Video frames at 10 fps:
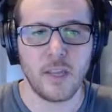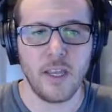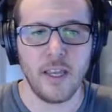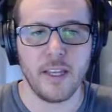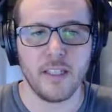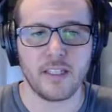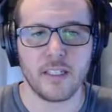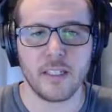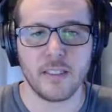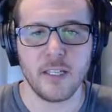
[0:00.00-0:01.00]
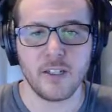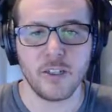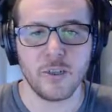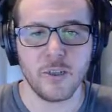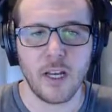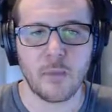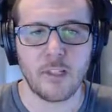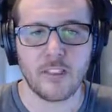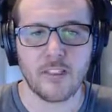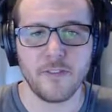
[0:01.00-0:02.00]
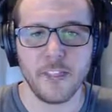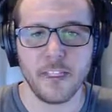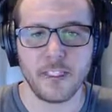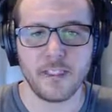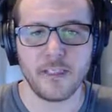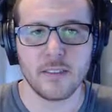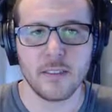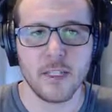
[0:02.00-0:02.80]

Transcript: and it's going to tell you how much the fee is.